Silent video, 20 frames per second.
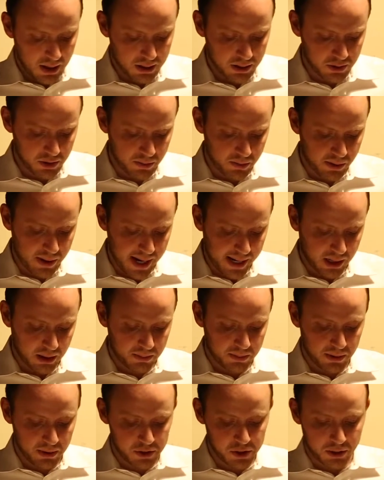Another
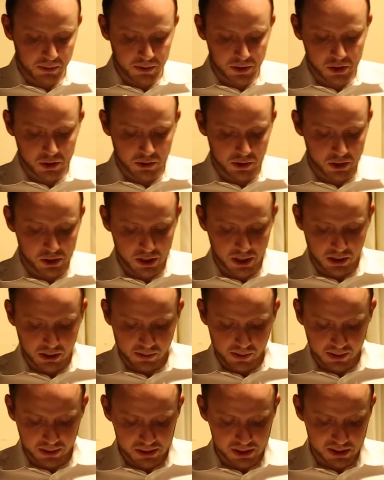bracket bulging with short chain
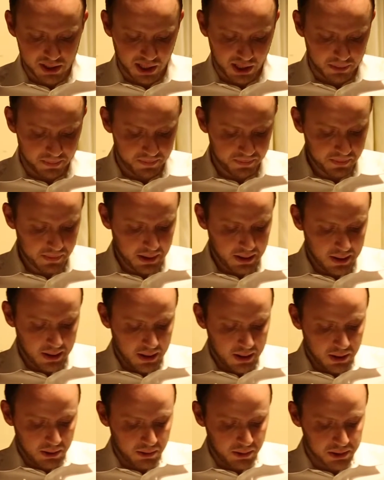around his neck.
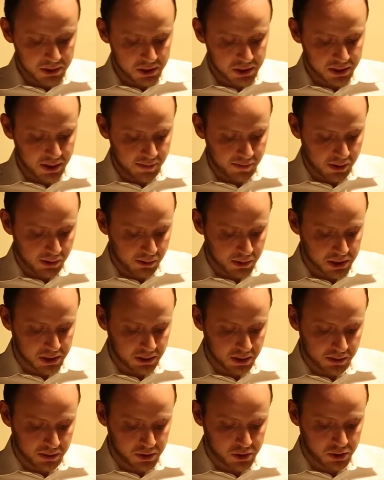One savior was
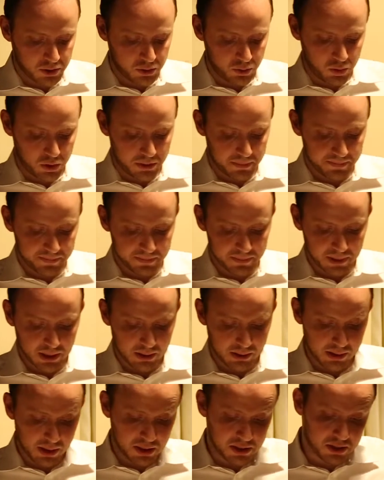another's stooge.
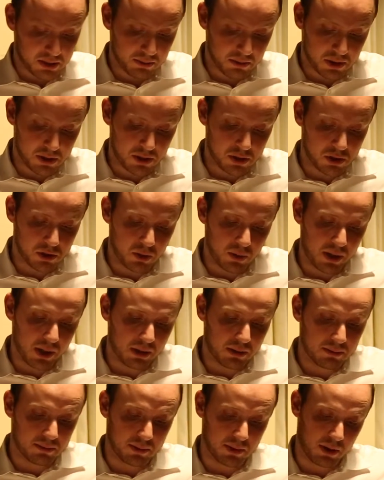At least it was his
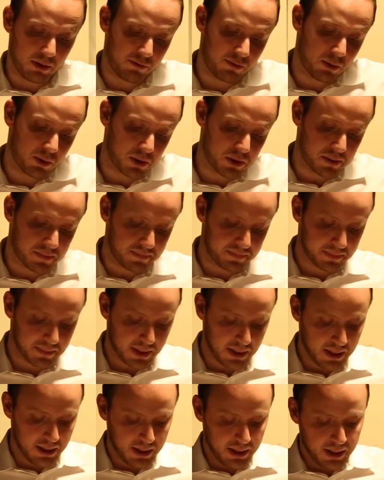doing with that force.
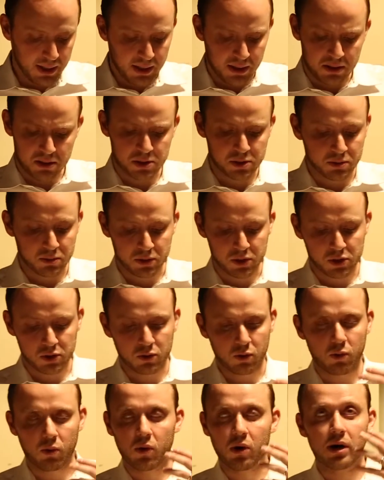This was
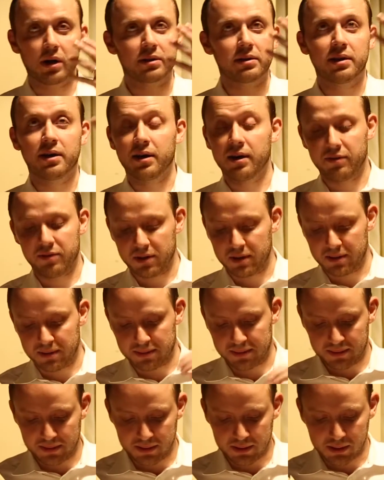quant heaven,
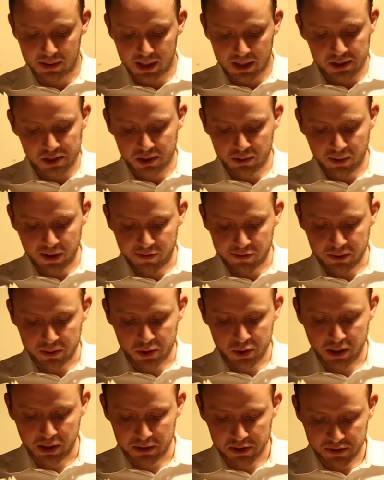leagues away
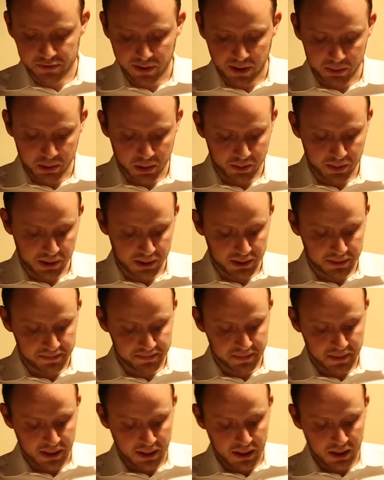from Trader's Viper Pit.
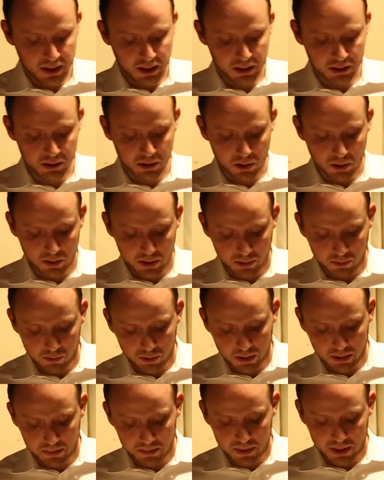In lowly
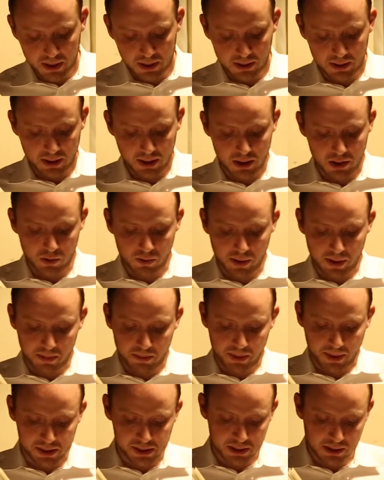1B
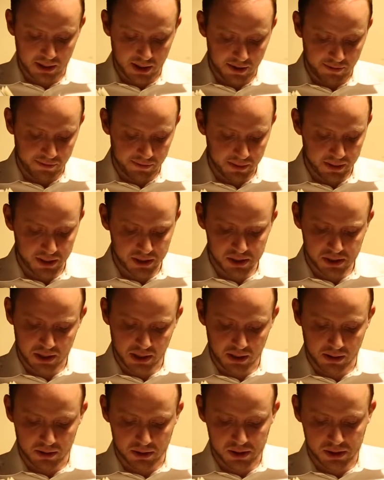AUM past life, his
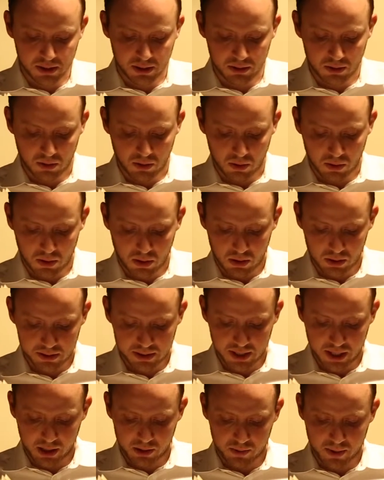ears had all
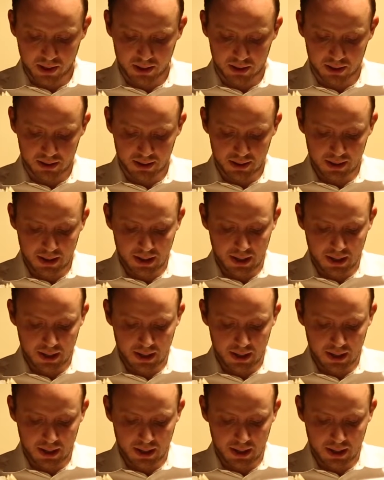day grated.